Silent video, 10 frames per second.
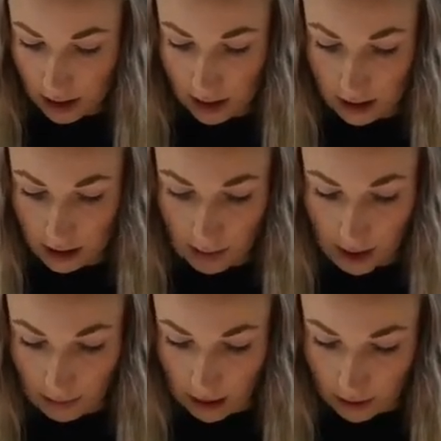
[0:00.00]
I think
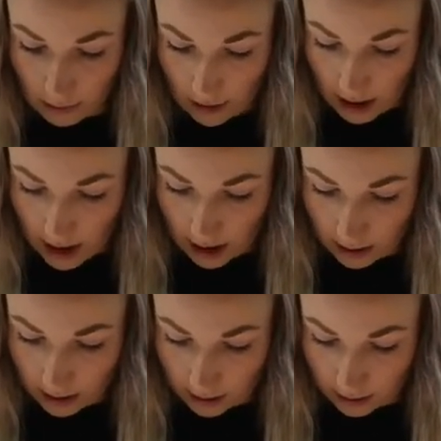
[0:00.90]
maybe up there,
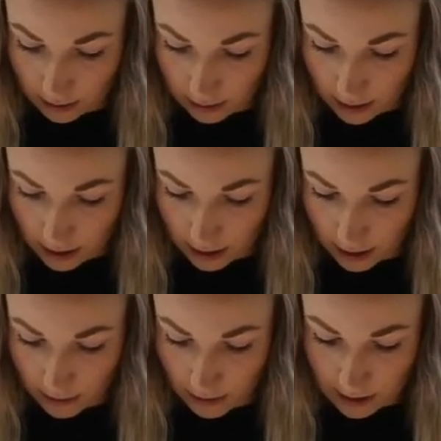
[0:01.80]
that looks quite cute.